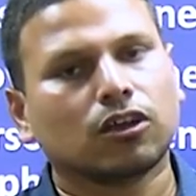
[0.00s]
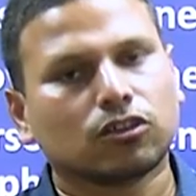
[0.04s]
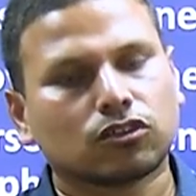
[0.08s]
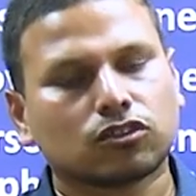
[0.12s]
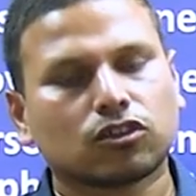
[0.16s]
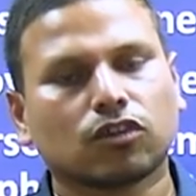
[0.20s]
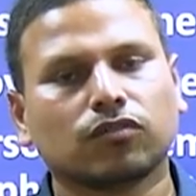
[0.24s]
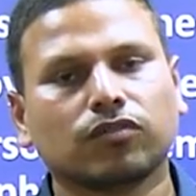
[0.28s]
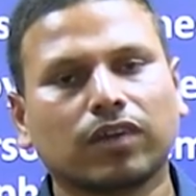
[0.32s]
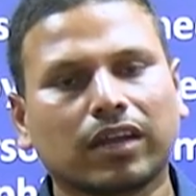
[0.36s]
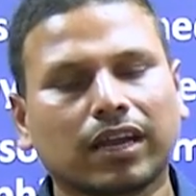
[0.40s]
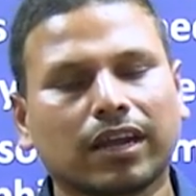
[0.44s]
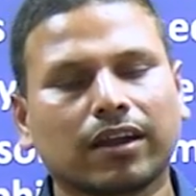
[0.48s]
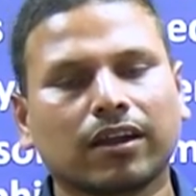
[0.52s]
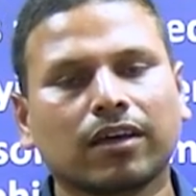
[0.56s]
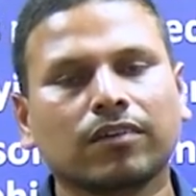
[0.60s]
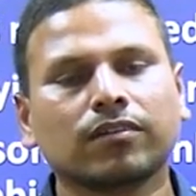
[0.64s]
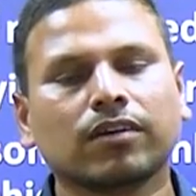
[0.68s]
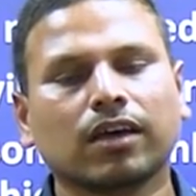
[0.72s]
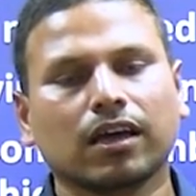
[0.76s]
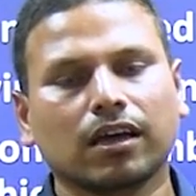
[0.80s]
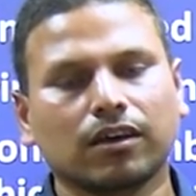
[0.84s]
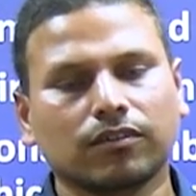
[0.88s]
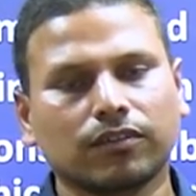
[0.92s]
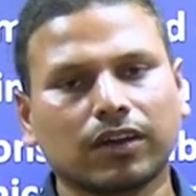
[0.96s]
So,
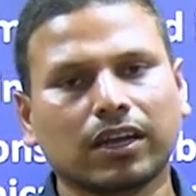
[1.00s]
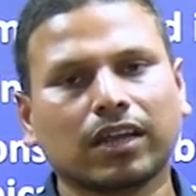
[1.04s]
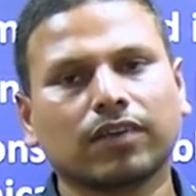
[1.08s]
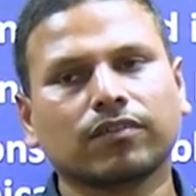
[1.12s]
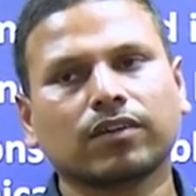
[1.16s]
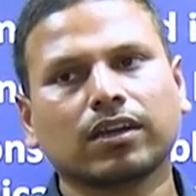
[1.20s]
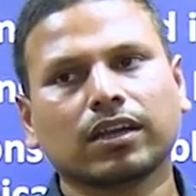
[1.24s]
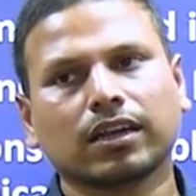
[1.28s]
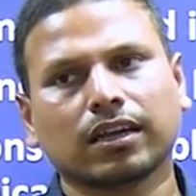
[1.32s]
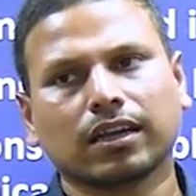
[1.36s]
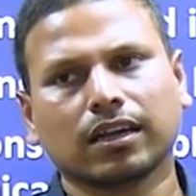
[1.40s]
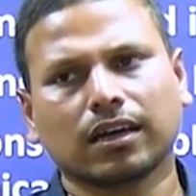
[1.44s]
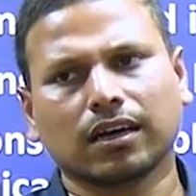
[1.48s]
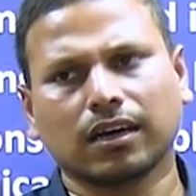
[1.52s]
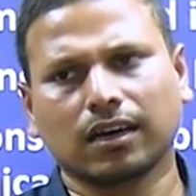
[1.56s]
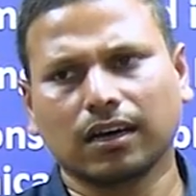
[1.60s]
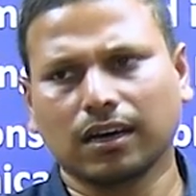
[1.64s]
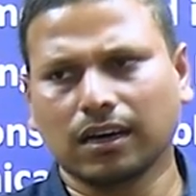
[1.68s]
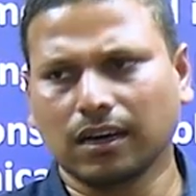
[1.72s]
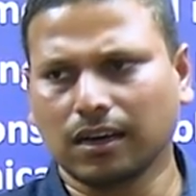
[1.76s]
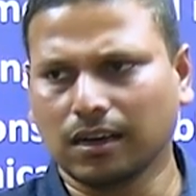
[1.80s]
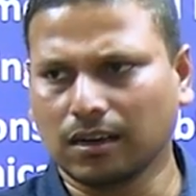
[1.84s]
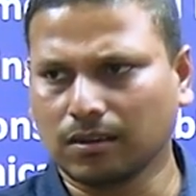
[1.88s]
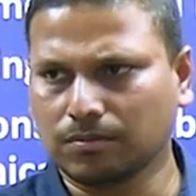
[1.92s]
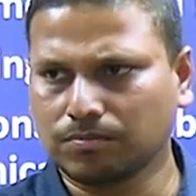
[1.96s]
whenever, whenever
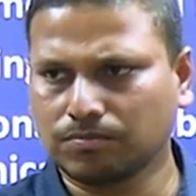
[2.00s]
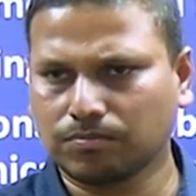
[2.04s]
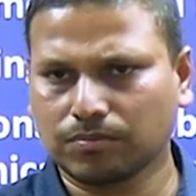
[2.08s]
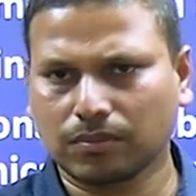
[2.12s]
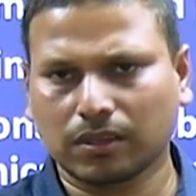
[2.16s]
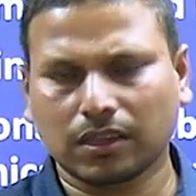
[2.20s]
uh,